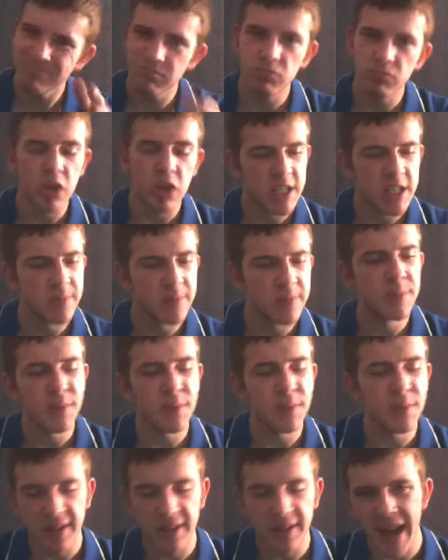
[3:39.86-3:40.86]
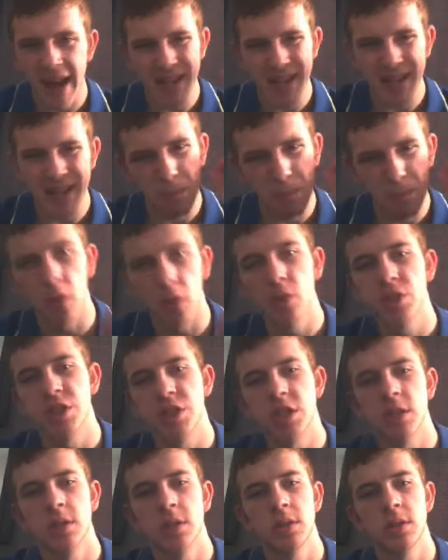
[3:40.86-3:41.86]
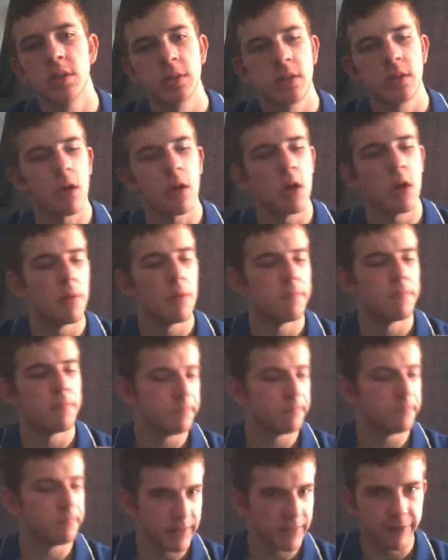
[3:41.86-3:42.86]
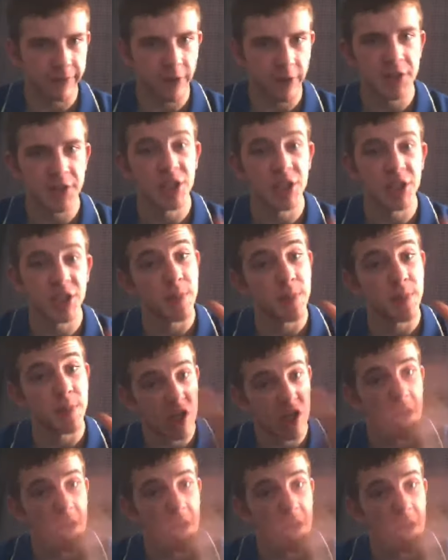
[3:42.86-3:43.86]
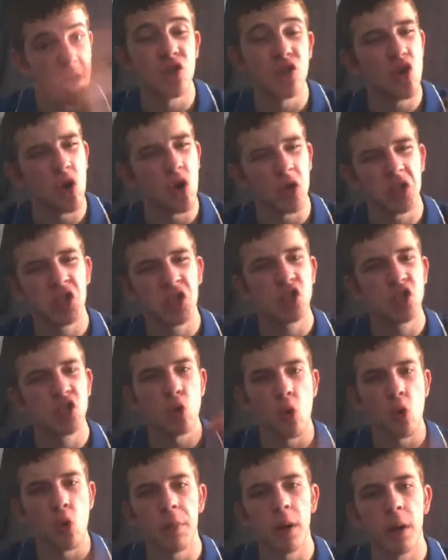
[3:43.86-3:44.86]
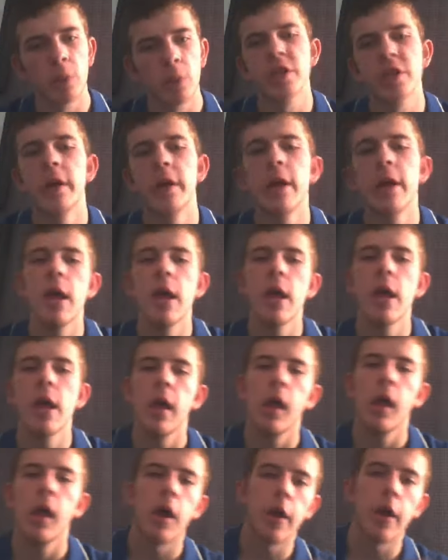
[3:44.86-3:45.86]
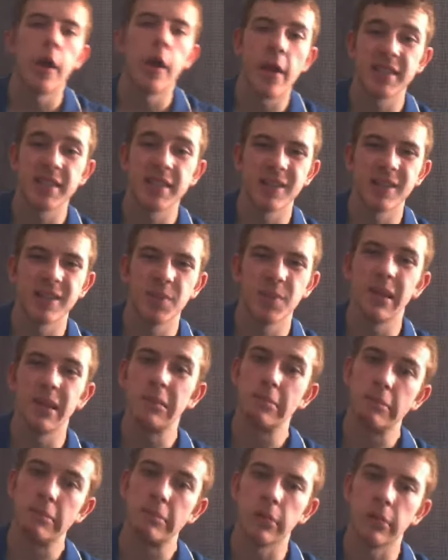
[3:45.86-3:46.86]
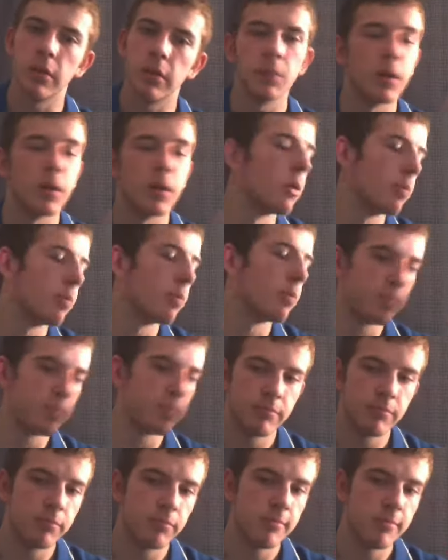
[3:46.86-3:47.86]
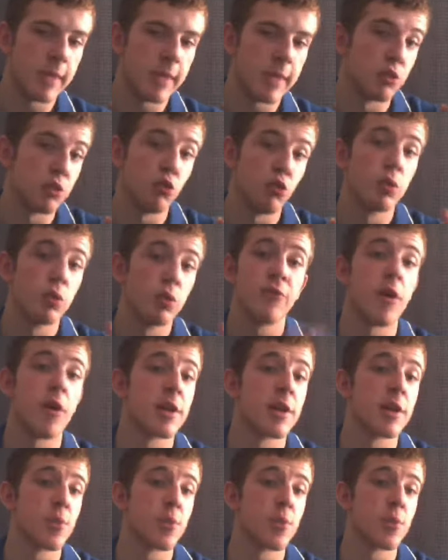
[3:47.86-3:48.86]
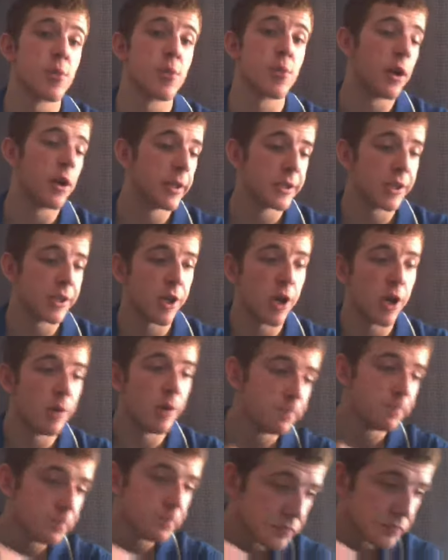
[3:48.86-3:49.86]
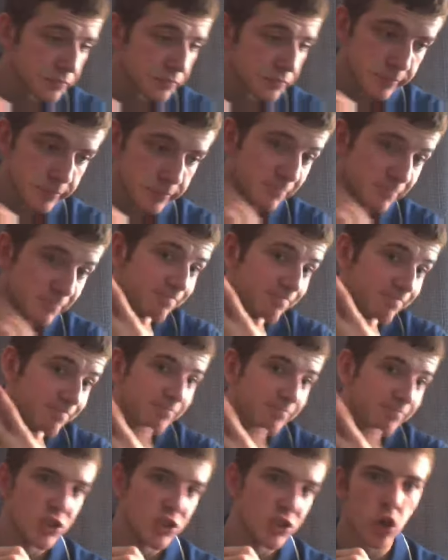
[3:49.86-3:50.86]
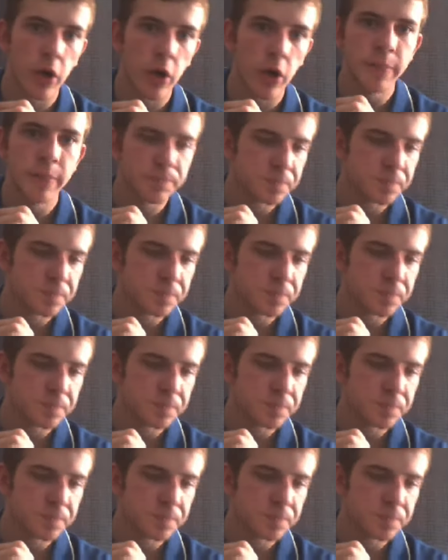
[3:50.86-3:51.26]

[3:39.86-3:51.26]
relatively specific that it has to be a bolter that fires the special ammunition, not a storm bolter. I know that sounds a bit, well, that's the rule as far as I'm aware, guys. Sorry.